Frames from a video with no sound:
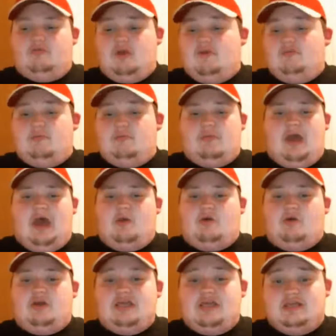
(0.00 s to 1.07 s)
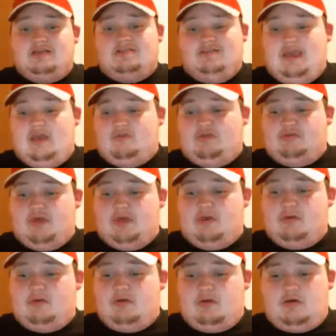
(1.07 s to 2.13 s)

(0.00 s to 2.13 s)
raven power, he can see everything.